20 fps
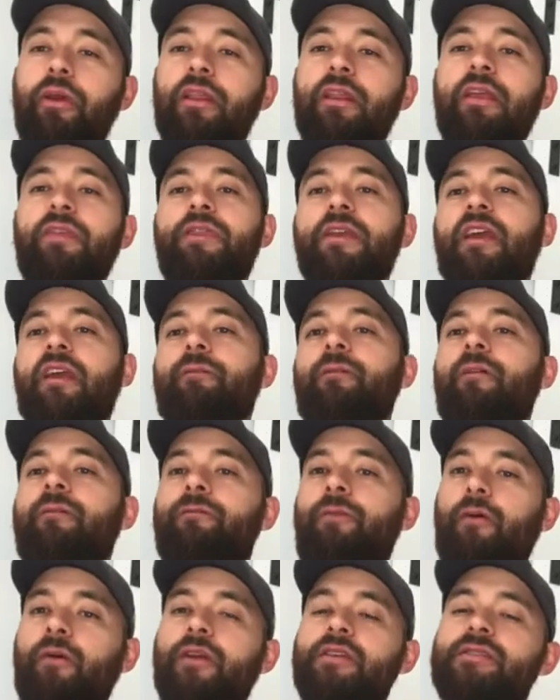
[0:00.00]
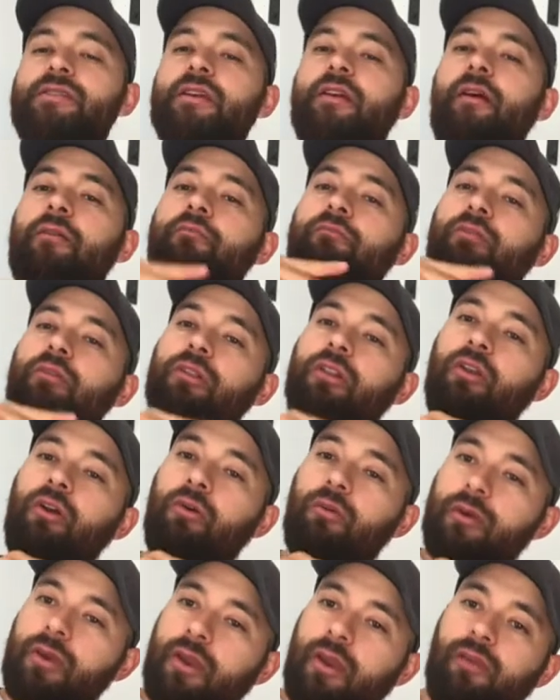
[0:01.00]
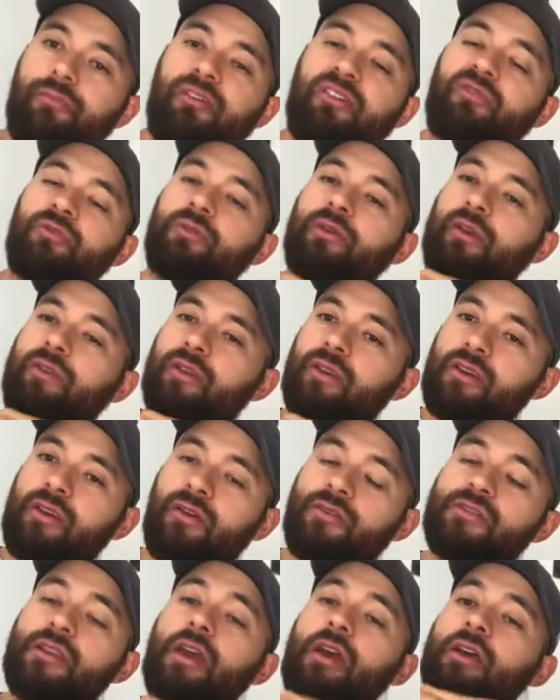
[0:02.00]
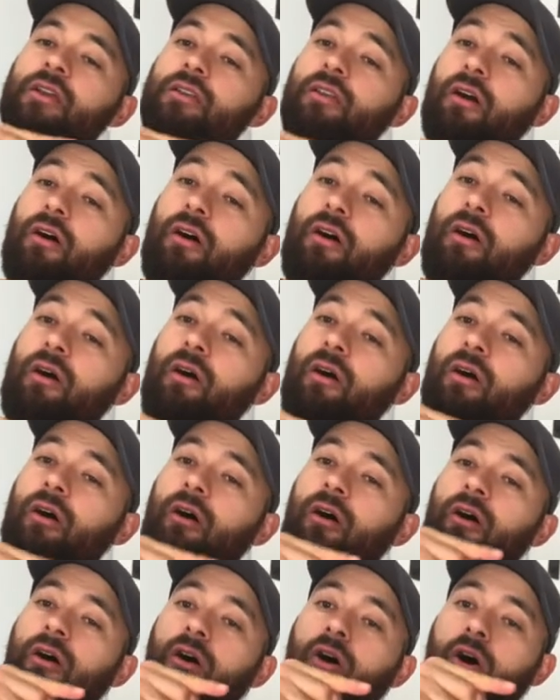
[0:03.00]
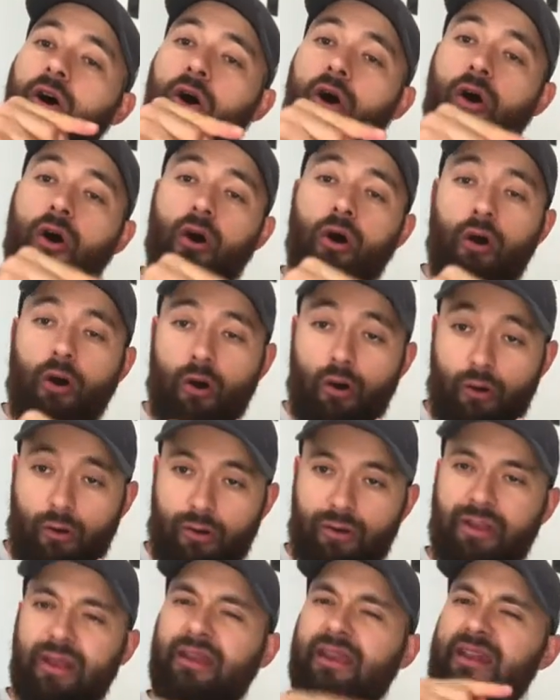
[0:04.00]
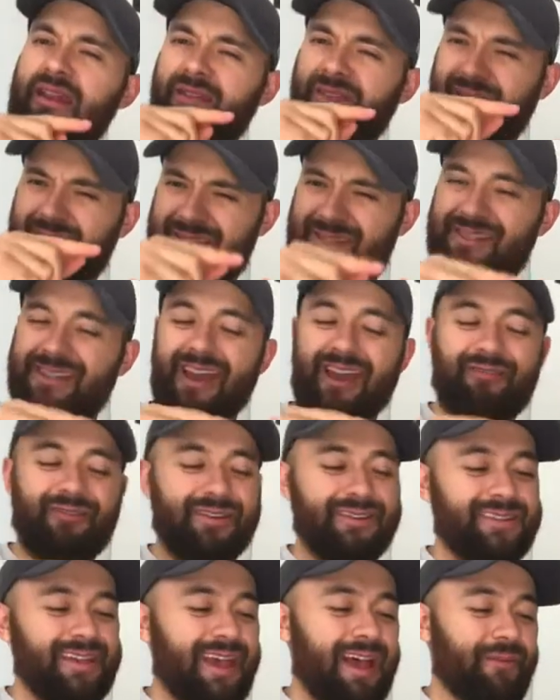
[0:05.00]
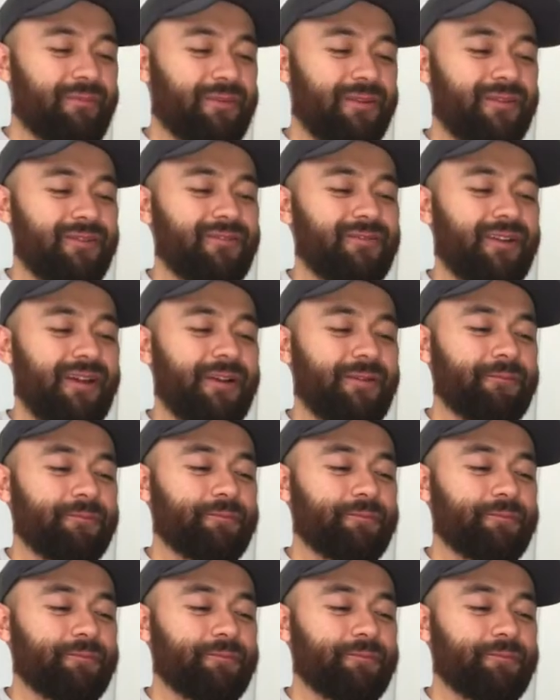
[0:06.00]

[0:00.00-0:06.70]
think about focusing on blowing in between the notes. Oh, like getting that siren to happen, right?